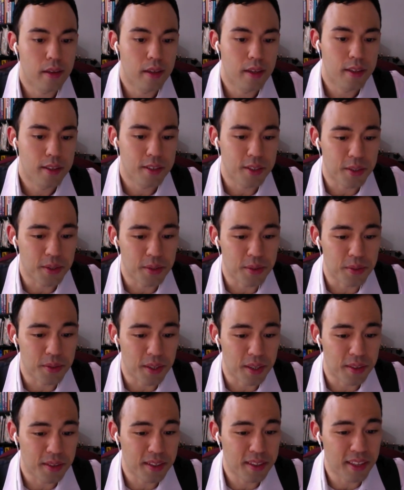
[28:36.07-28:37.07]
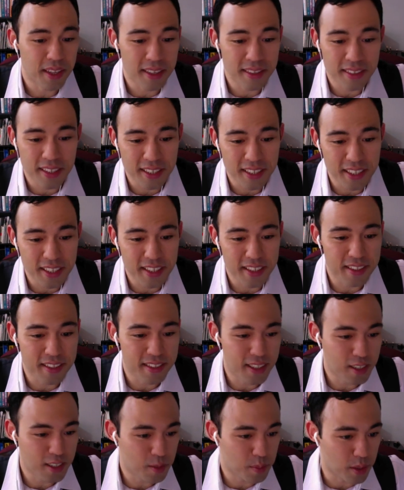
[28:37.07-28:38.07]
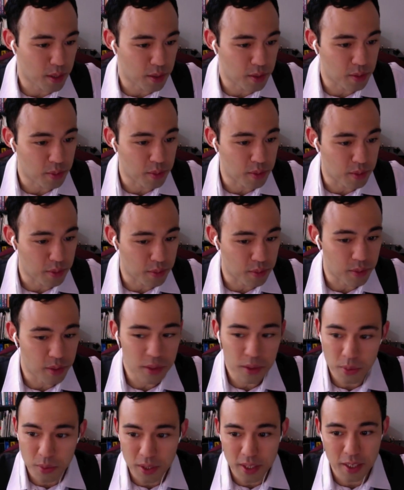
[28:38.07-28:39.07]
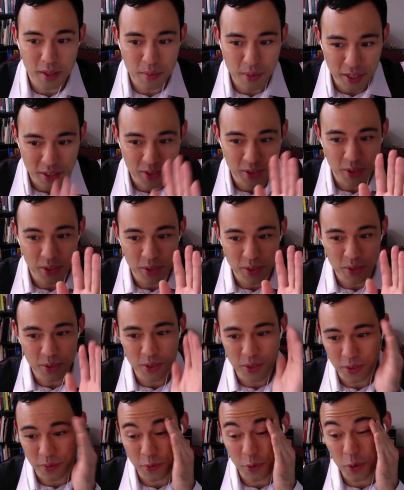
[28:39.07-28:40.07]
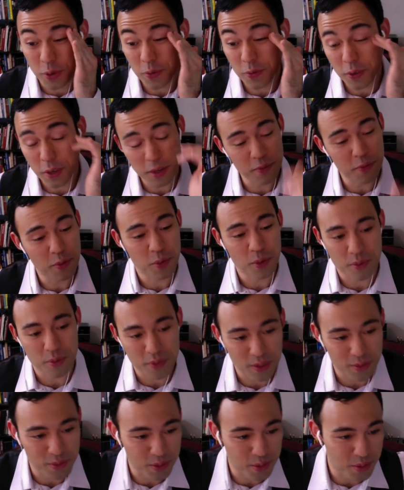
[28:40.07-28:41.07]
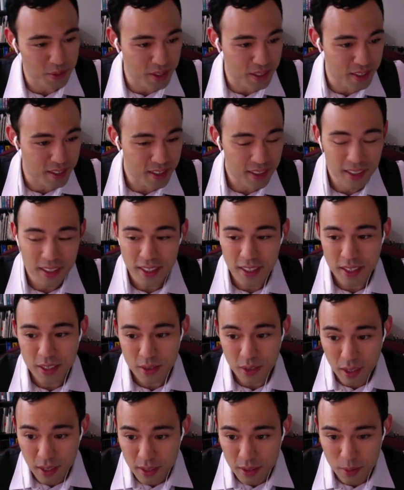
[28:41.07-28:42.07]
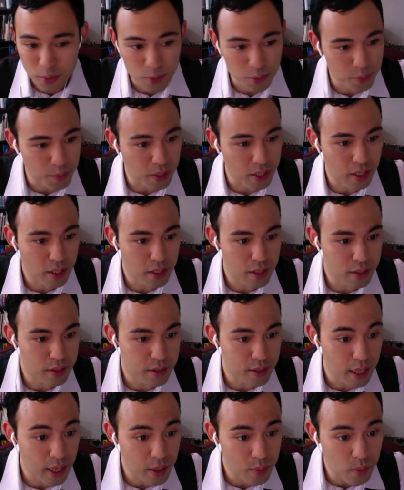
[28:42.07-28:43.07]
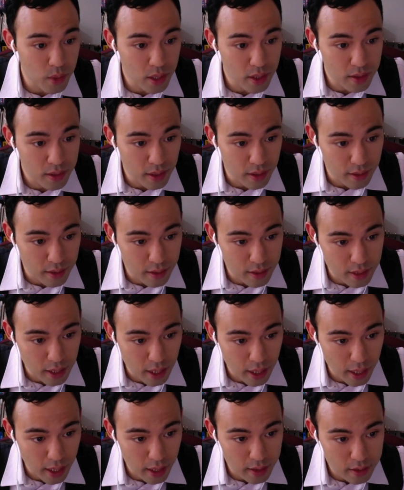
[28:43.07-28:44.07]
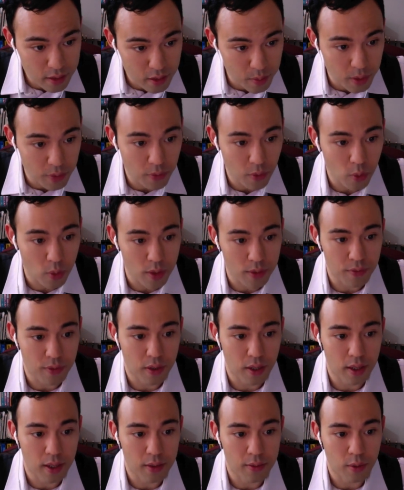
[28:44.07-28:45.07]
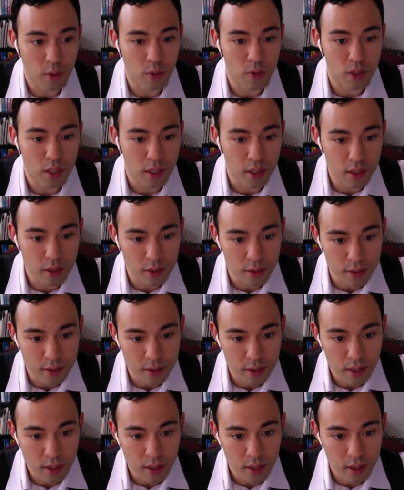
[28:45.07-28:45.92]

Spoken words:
So I think the SAT test makers really wanted to make sure you knew your 45, 45 degree triangles, because that means that this has to be 45 over here.